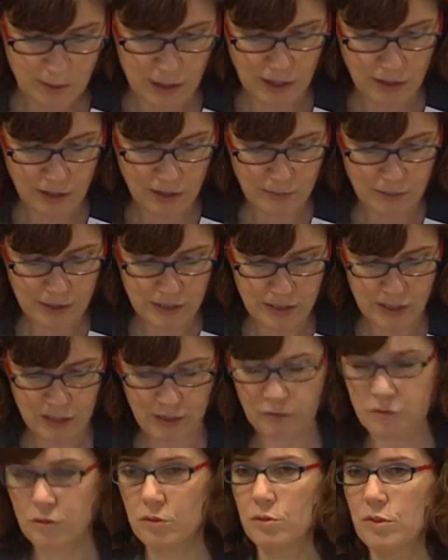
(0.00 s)
Parliaments
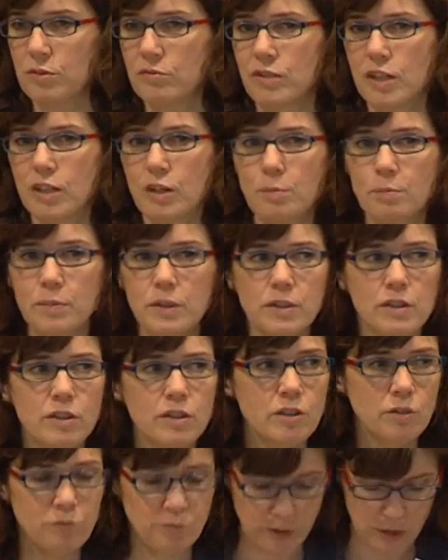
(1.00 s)
have to develop a
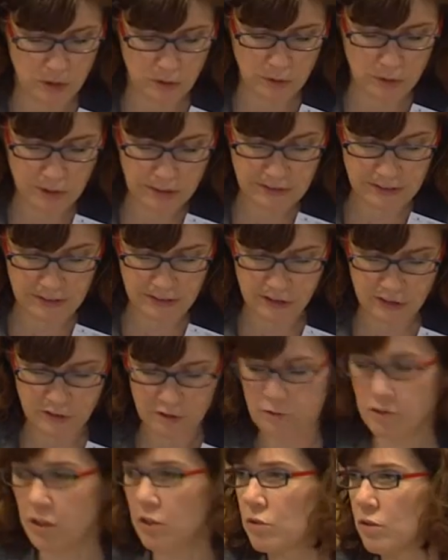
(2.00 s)
new role, and that is a
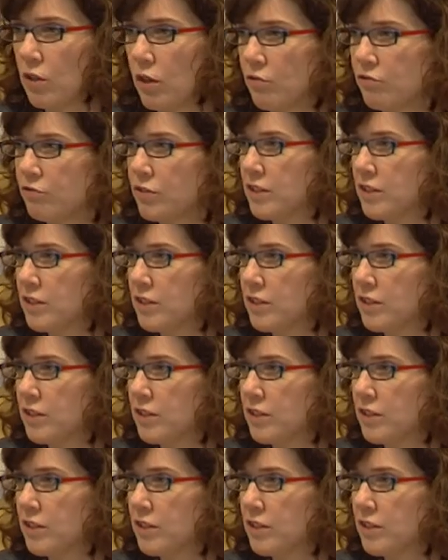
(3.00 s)
role of